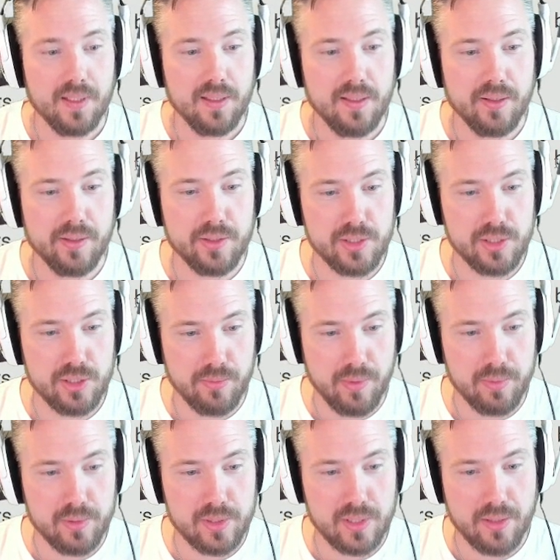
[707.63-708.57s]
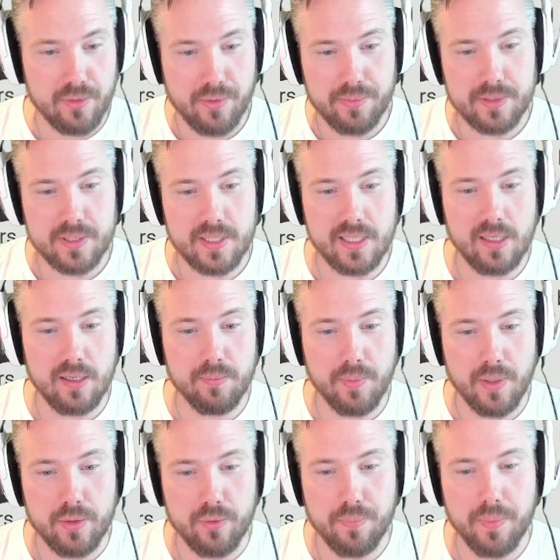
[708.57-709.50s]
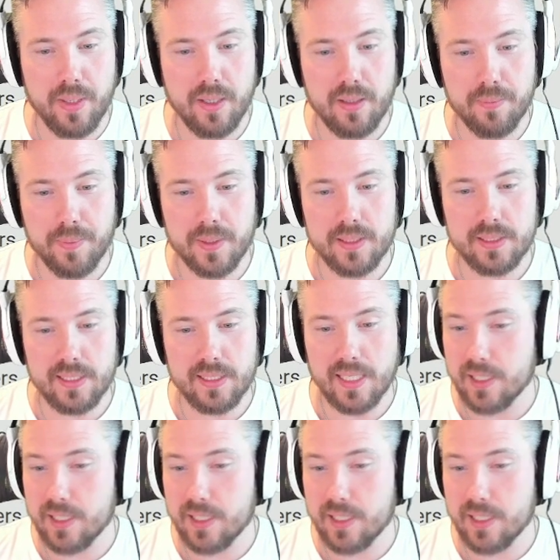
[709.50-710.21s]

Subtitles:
Her consumables are represented by repair party